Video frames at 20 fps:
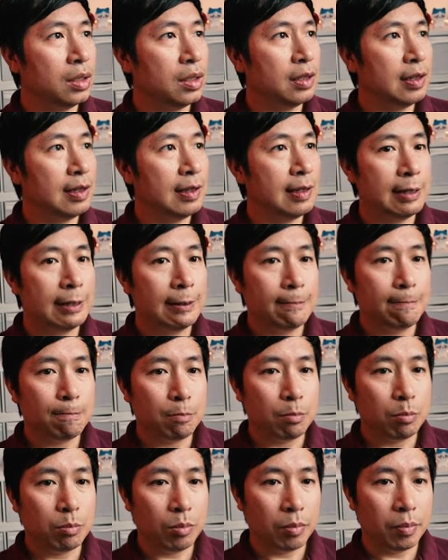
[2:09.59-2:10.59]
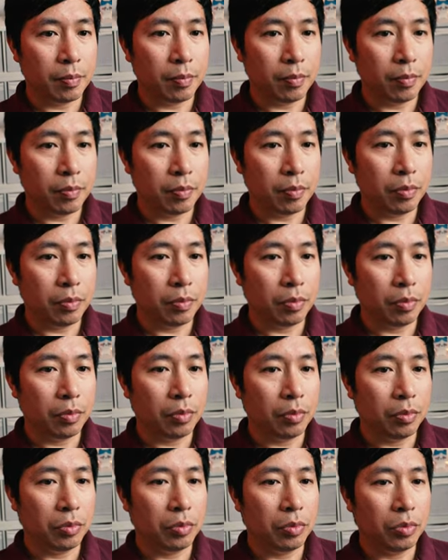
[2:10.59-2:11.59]

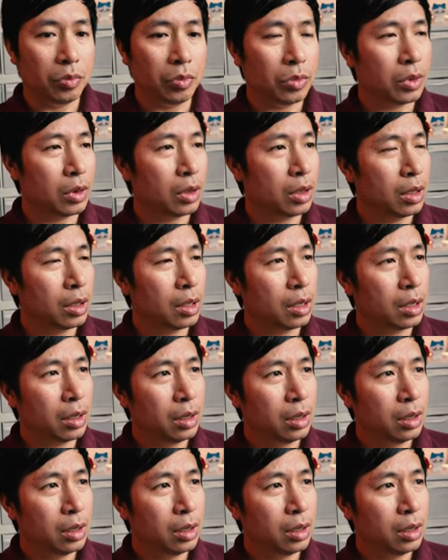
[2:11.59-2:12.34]
(silence)